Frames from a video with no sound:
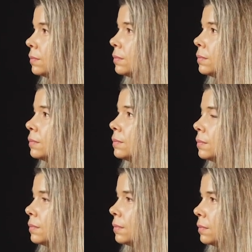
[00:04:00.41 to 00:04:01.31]

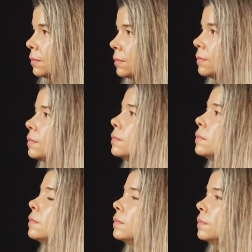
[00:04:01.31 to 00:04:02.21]

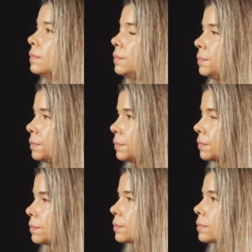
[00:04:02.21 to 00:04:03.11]

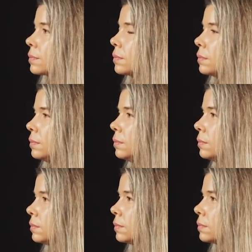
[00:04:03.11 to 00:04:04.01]

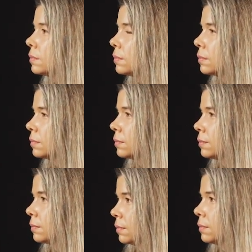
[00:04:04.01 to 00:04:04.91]

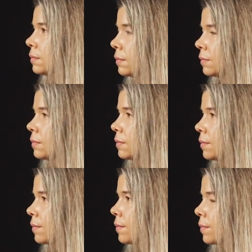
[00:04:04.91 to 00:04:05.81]

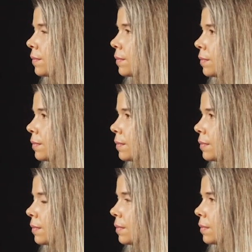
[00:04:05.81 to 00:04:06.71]

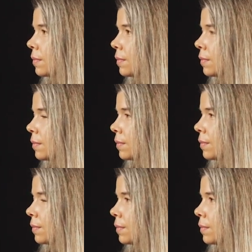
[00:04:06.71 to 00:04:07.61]

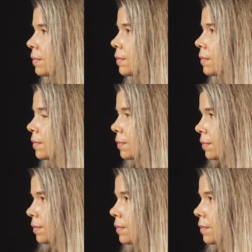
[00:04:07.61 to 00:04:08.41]
This person isn't speaking.